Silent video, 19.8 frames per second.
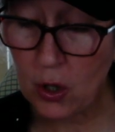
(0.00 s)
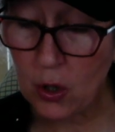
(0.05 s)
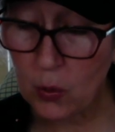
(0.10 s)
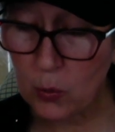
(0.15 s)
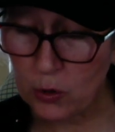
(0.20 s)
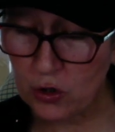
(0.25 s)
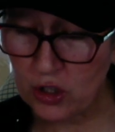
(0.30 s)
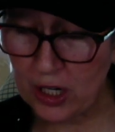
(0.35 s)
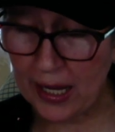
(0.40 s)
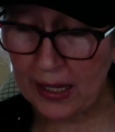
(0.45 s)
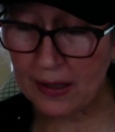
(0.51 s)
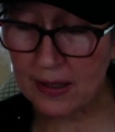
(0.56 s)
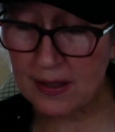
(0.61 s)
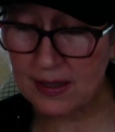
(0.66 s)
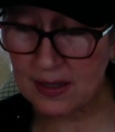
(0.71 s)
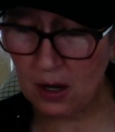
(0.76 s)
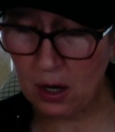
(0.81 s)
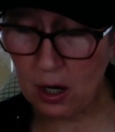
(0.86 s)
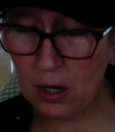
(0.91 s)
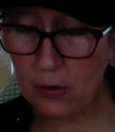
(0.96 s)
which
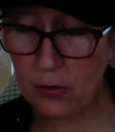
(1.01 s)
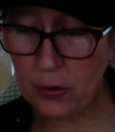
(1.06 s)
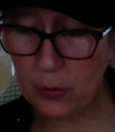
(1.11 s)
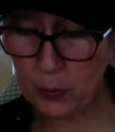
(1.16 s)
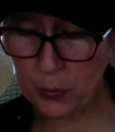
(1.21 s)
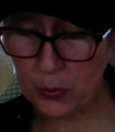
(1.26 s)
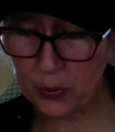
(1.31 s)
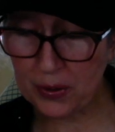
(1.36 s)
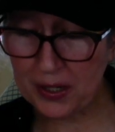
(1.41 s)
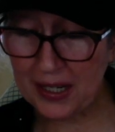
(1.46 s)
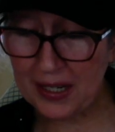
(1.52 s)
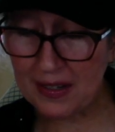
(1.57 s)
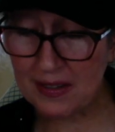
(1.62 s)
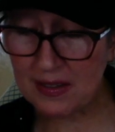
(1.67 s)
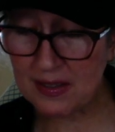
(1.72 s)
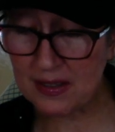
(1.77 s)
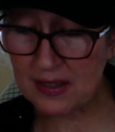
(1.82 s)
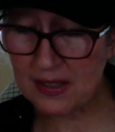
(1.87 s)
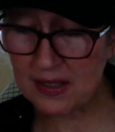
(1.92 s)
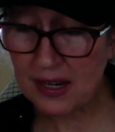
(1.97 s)
Eleazar the
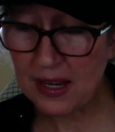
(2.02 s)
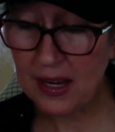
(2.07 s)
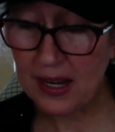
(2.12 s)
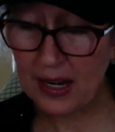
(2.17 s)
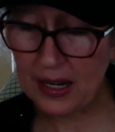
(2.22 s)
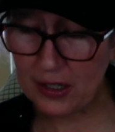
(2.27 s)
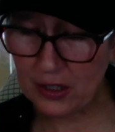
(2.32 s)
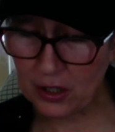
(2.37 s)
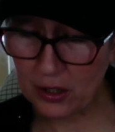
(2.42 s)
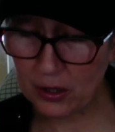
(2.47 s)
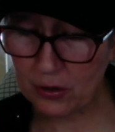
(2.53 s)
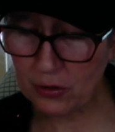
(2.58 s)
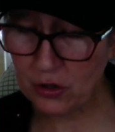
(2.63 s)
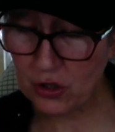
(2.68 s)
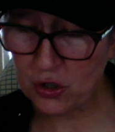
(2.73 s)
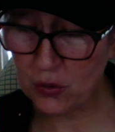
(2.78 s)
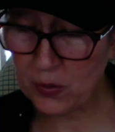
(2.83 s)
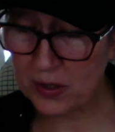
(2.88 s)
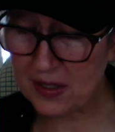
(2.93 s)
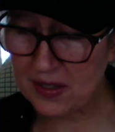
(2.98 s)
priest and
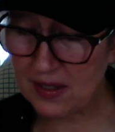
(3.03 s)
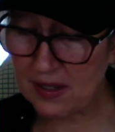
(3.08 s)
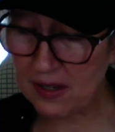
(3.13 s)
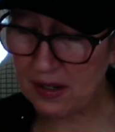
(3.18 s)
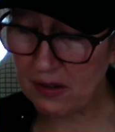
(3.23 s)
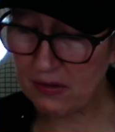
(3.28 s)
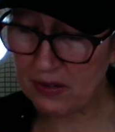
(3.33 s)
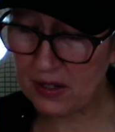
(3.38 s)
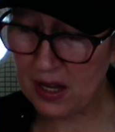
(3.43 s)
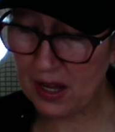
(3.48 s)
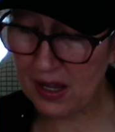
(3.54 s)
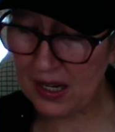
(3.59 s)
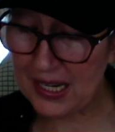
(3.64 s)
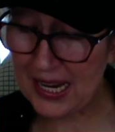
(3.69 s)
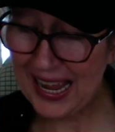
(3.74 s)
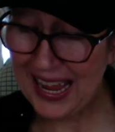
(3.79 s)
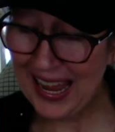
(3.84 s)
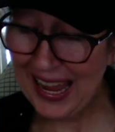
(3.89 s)
Yehoshua son of Nun